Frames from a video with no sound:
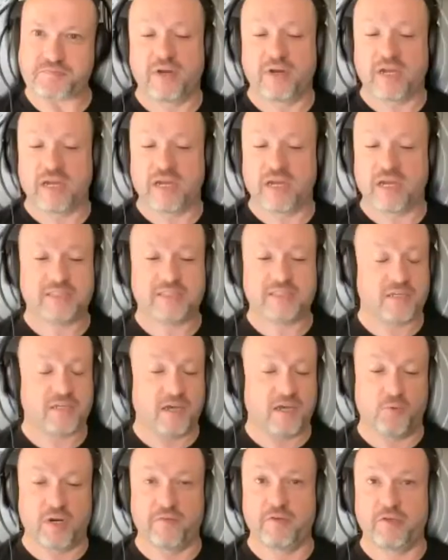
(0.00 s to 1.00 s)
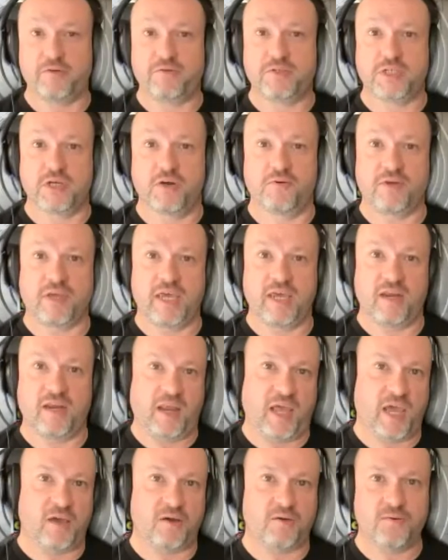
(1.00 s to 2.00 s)
guys, whatever you don't get
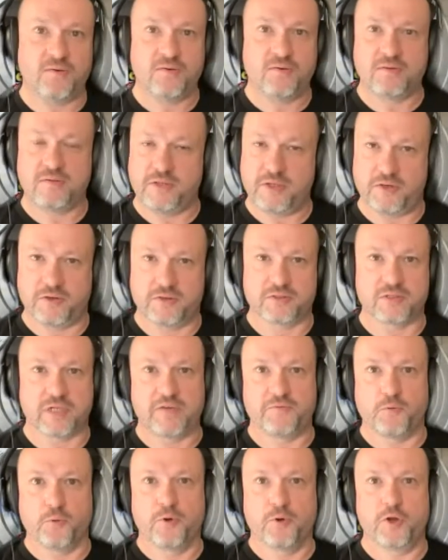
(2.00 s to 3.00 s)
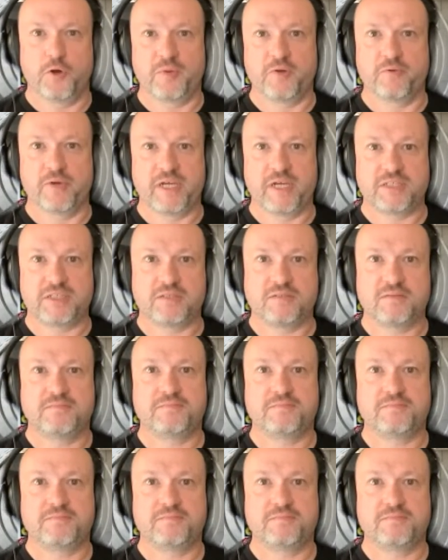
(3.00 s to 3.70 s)
now, you can try for an open reg.